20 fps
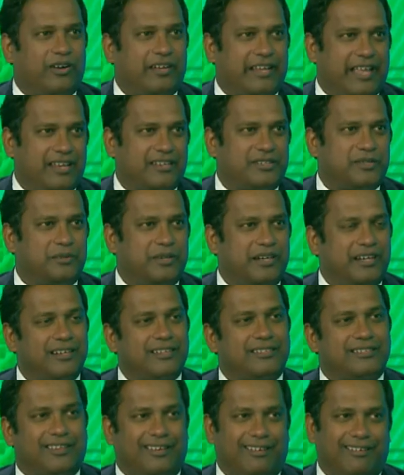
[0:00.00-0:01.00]
get to work.
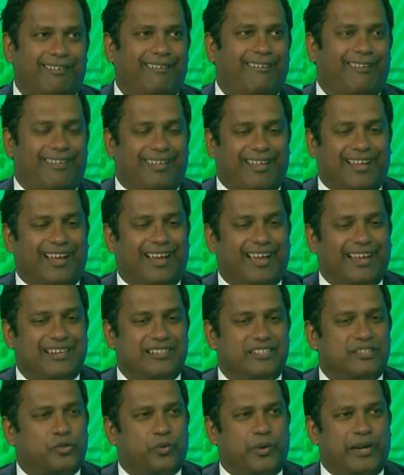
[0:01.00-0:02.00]
So mm. uh,
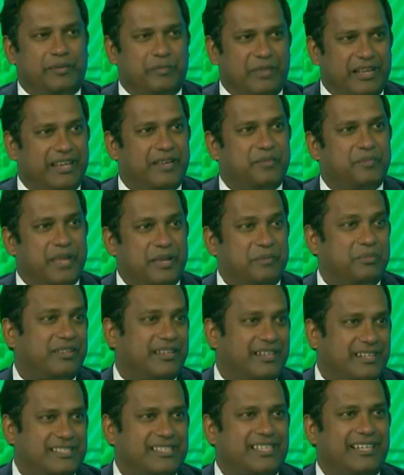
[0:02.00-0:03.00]
it's 20 million people
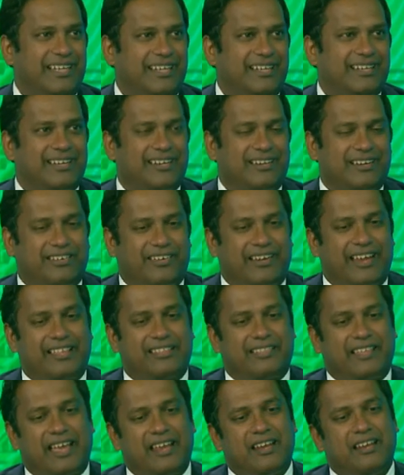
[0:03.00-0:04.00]
in a city can yeah. create
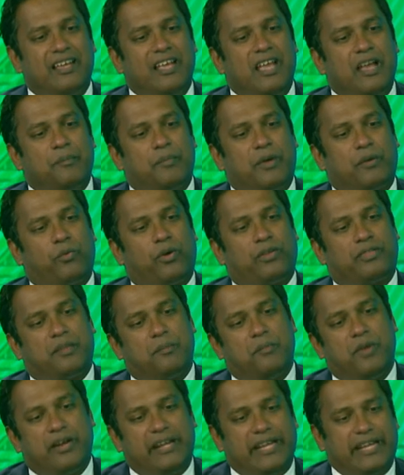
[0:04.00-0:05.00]
that. But what the
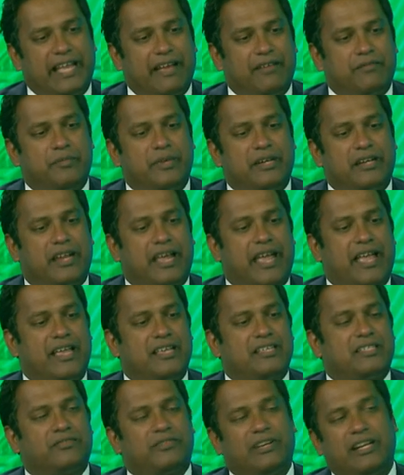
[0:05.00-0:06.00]
Modi government
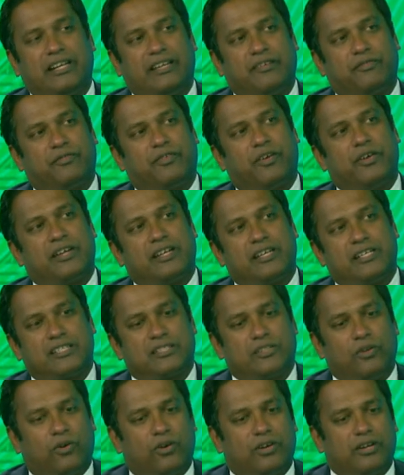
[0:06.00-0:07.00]
has really focused
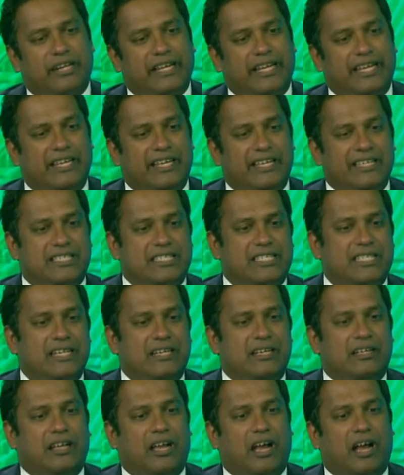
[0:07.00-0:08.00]
on is,
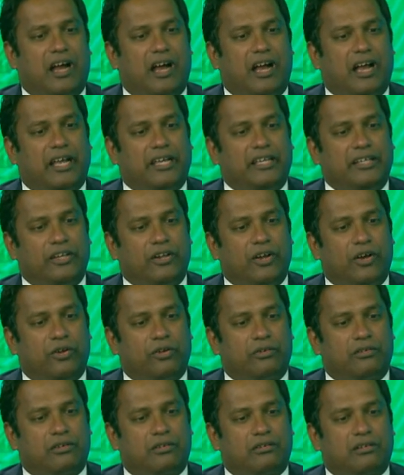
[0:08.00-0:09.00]
uh, you know,
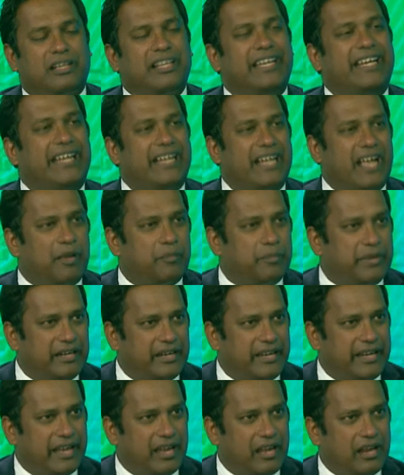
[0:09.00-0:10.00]
cleaning up
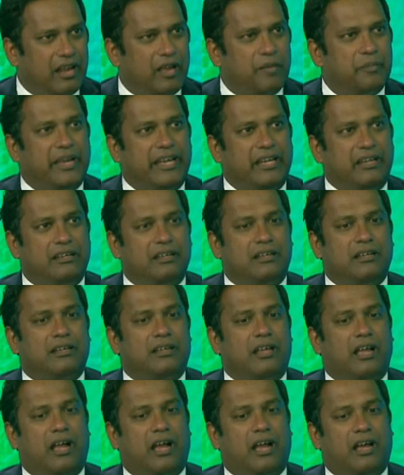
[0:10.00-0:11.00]
India, and I mean
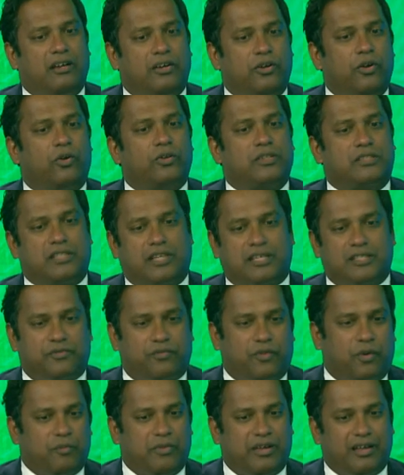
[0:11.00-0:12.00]
uh, not just
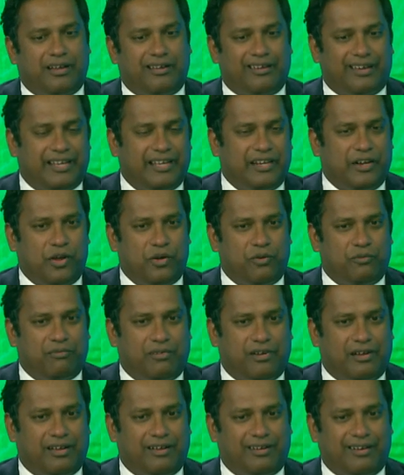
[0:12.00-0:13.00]
from a you know
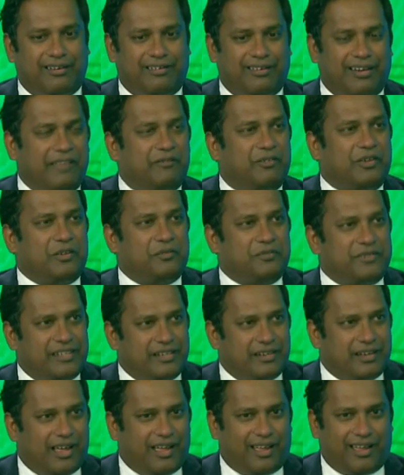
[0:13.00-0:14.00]
uh, level of
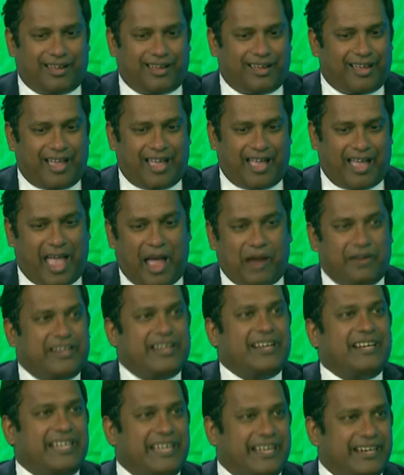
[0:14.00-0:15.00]
uh, how
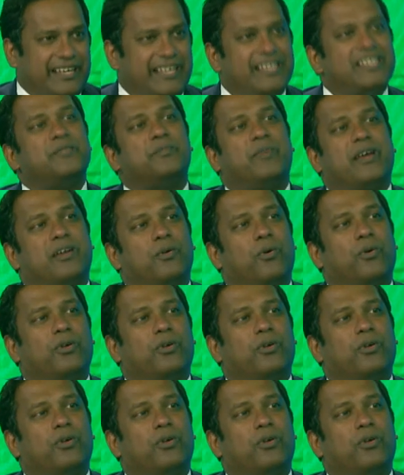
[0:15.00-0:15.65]
dirty it is, but corruption